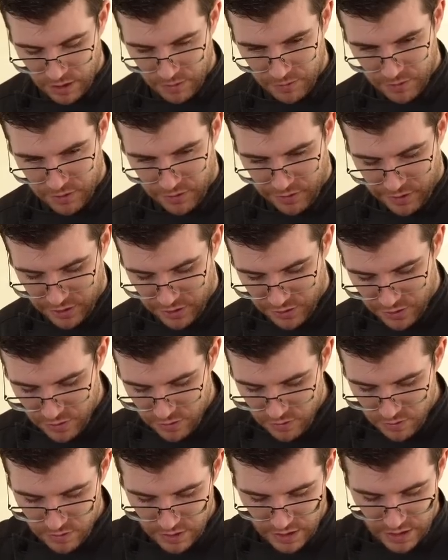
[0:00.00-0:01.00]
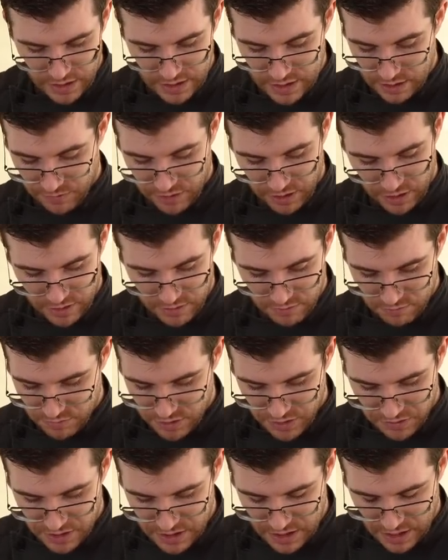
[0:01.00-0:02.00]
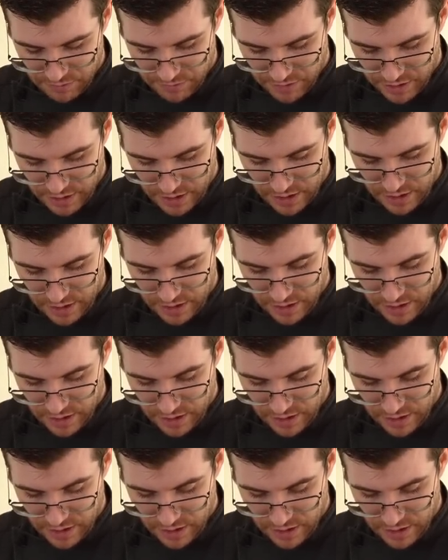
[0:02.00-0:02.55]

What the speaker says: I'm going to do is I'm going to do the same thing.